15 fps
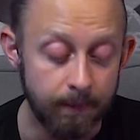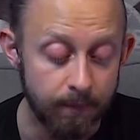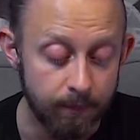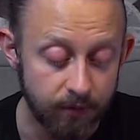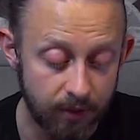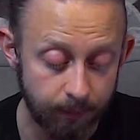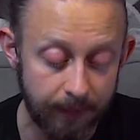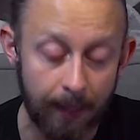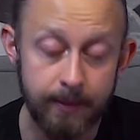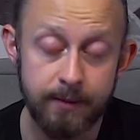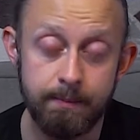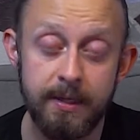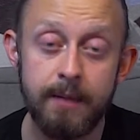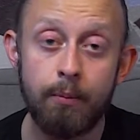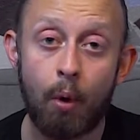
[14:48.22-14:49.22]
sometimes
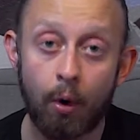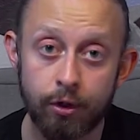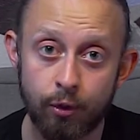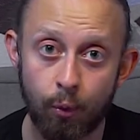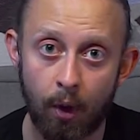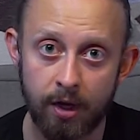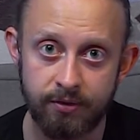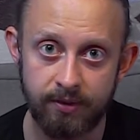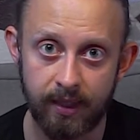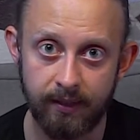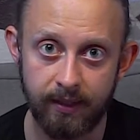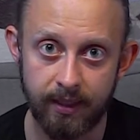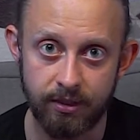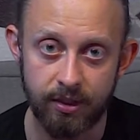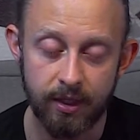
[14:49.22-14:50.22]
mean more to us than
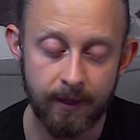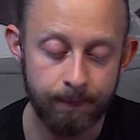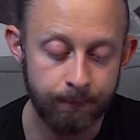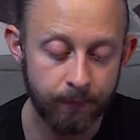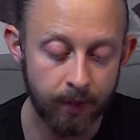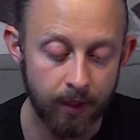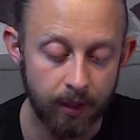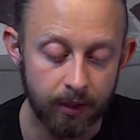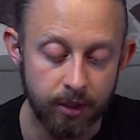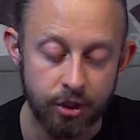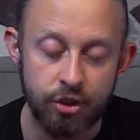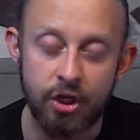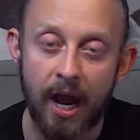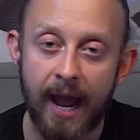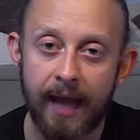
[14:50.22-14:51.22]
these
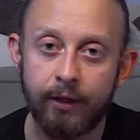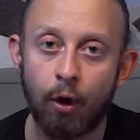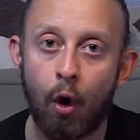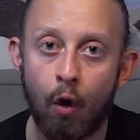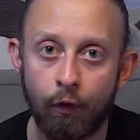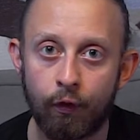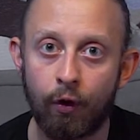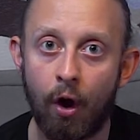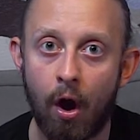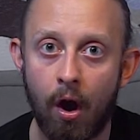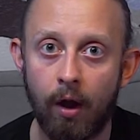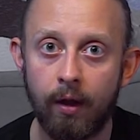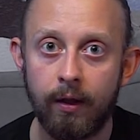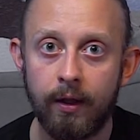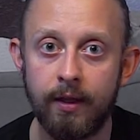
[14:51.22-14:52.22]
giant
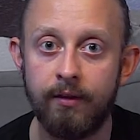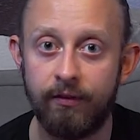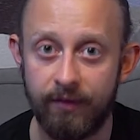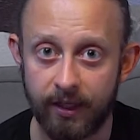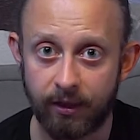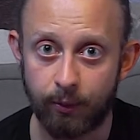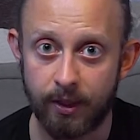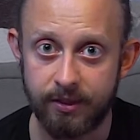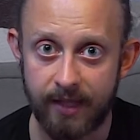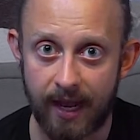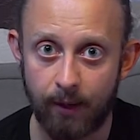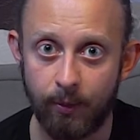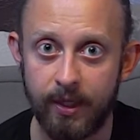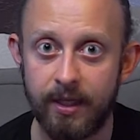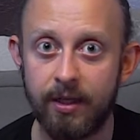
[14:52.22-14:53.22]
overall victories
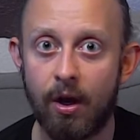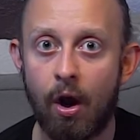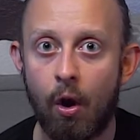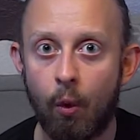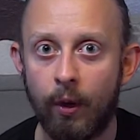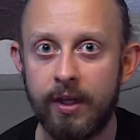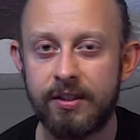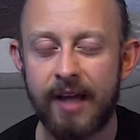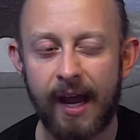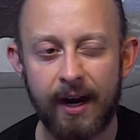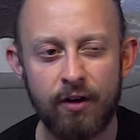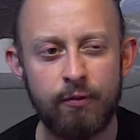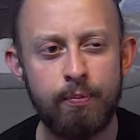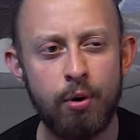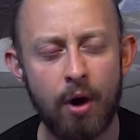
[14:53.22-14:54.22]
that we always kind
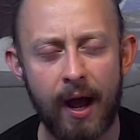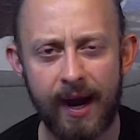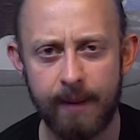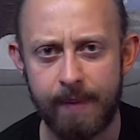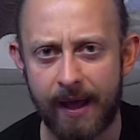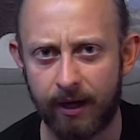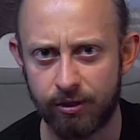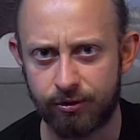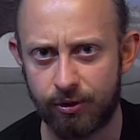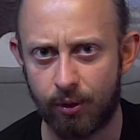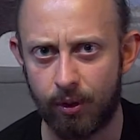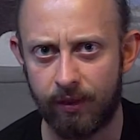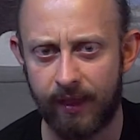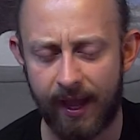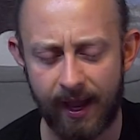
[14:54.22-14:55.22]
of put on a
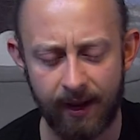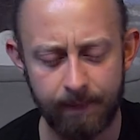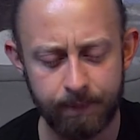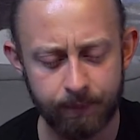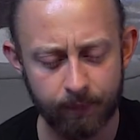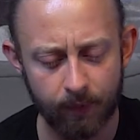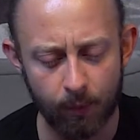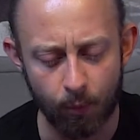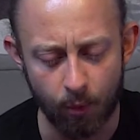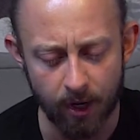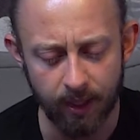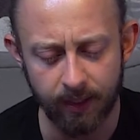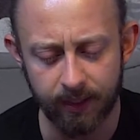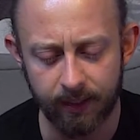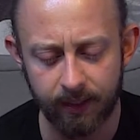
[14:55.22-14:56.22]
pedestal that
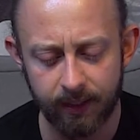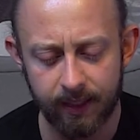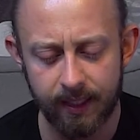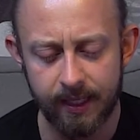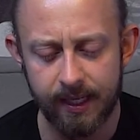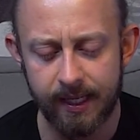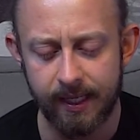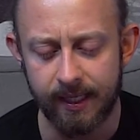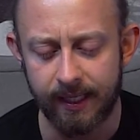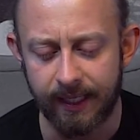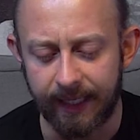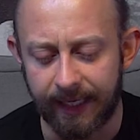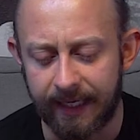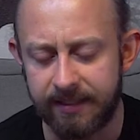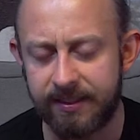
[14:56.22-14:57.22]
really
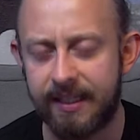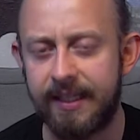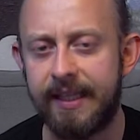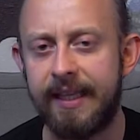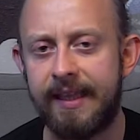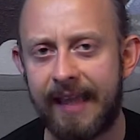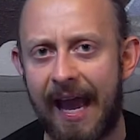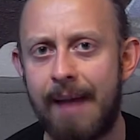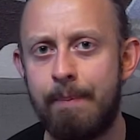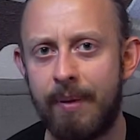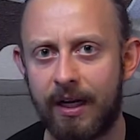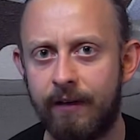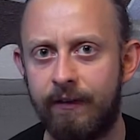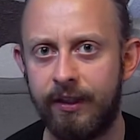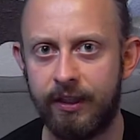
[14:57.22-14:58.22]
isn't that big
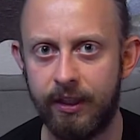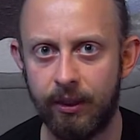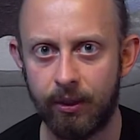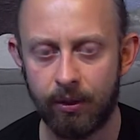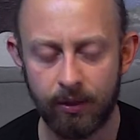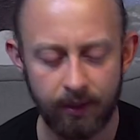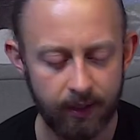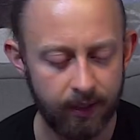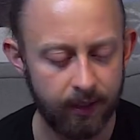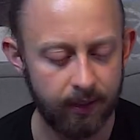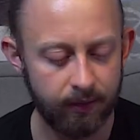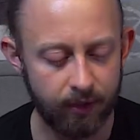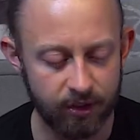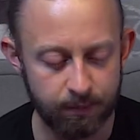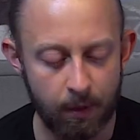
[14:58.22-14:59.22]
of a deal.
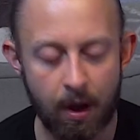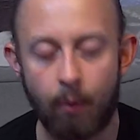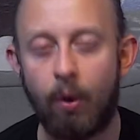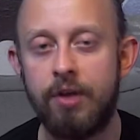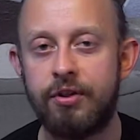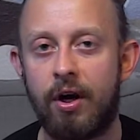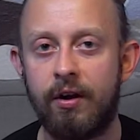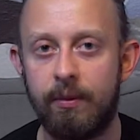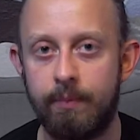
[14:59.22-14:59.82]
The smaller ones are the